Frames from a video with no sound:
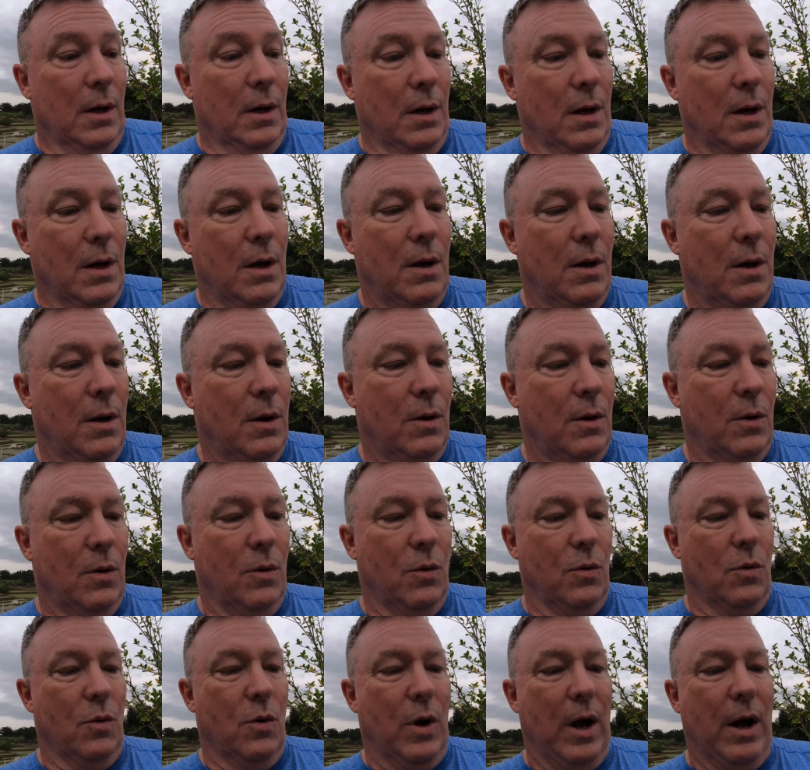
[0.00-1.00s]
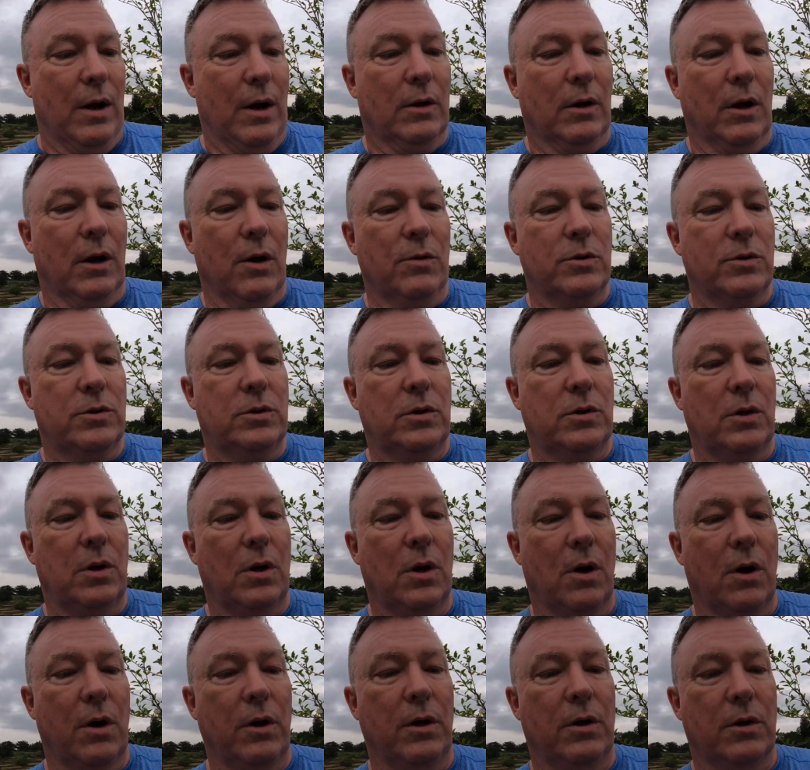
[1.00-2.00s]
Oh, how close
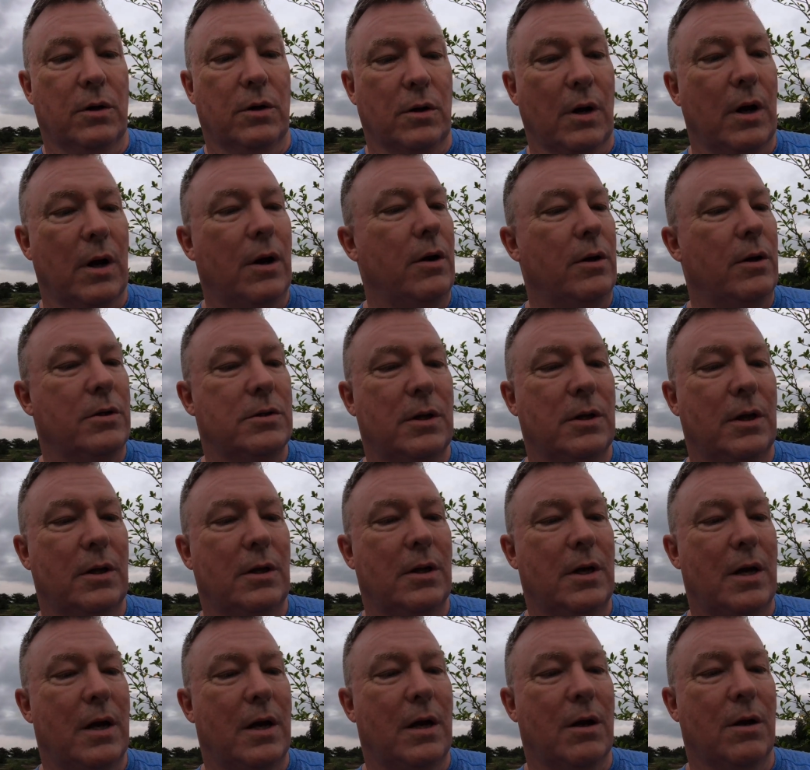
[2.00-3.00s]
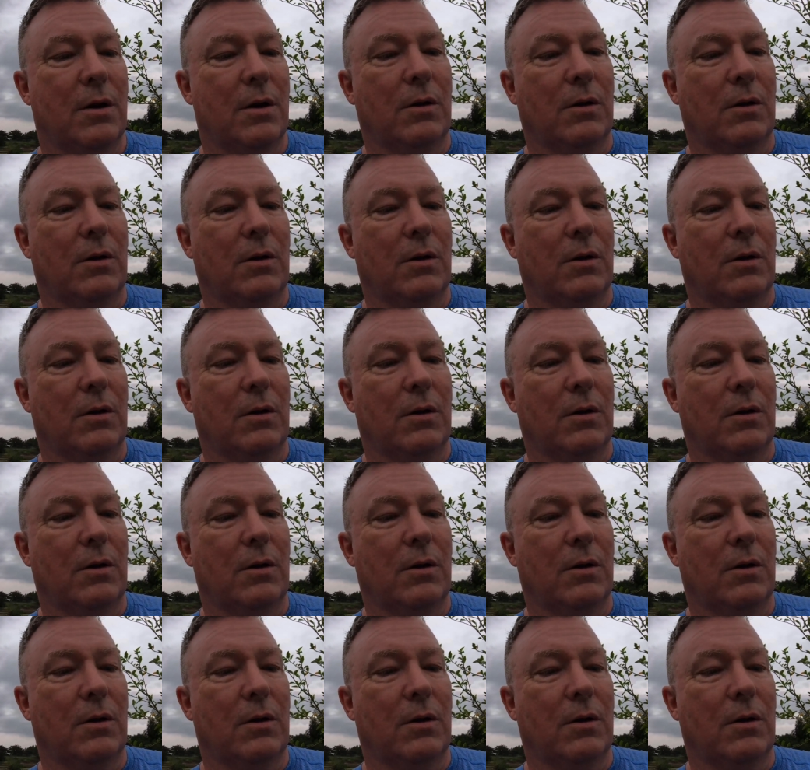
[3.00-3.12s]
are you to, I already said that.